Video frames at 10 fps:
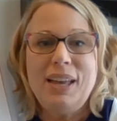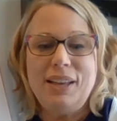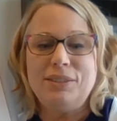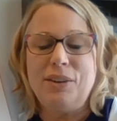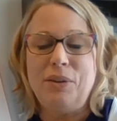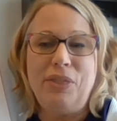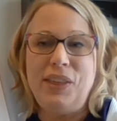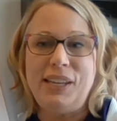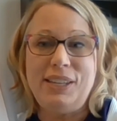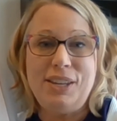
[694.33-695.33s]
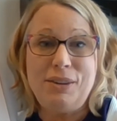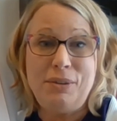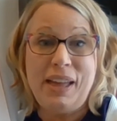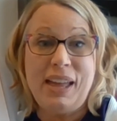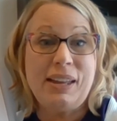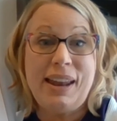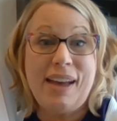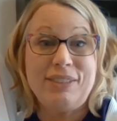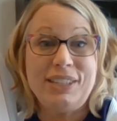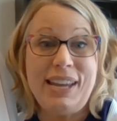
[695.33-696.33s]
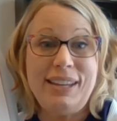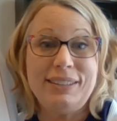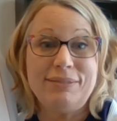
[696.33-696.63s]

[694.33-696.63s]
So thank you and have a good day.